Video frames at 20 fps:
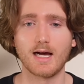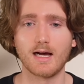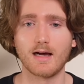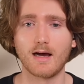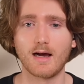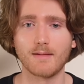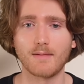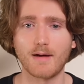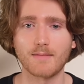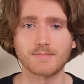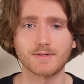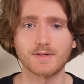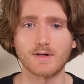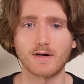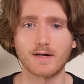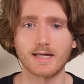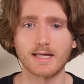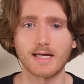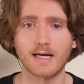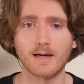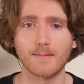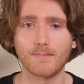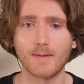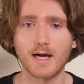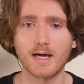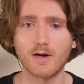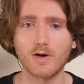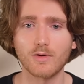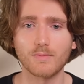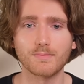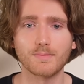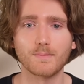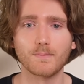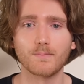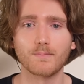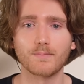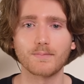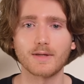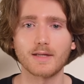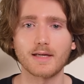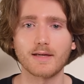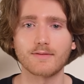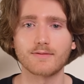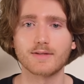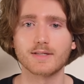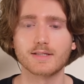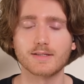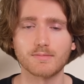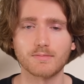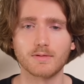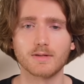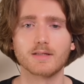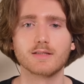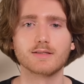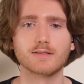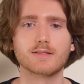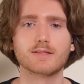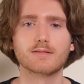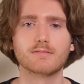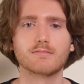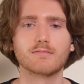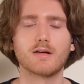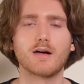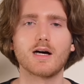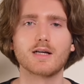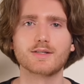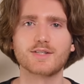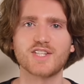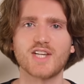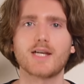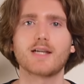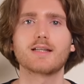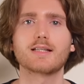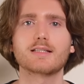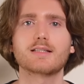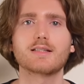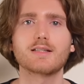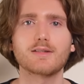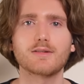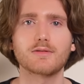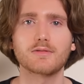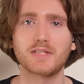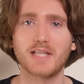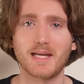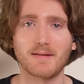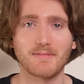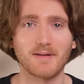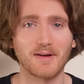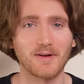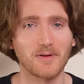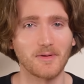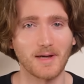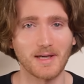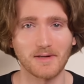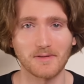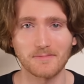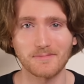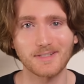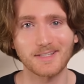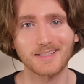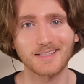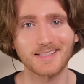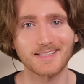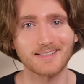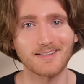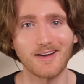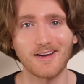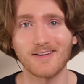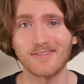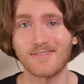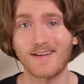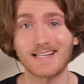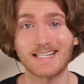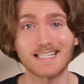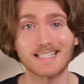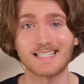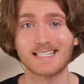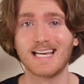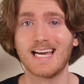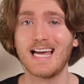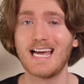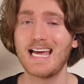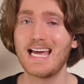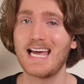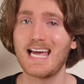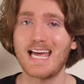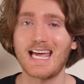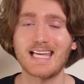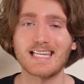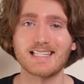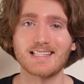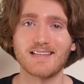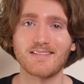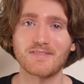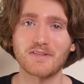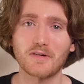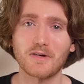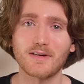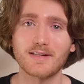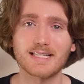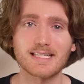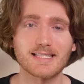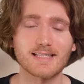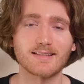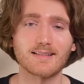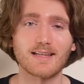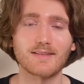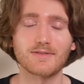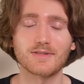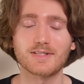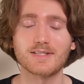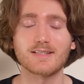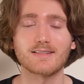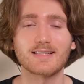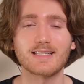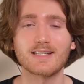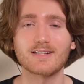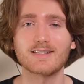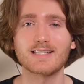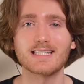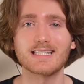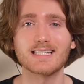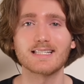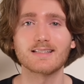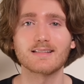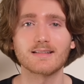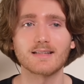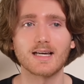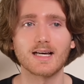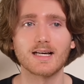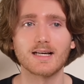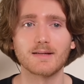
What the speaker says: I'm sorry. I hope if this was unsettling to you, then I hope you clicked off. I guess if you're still here, you didn't.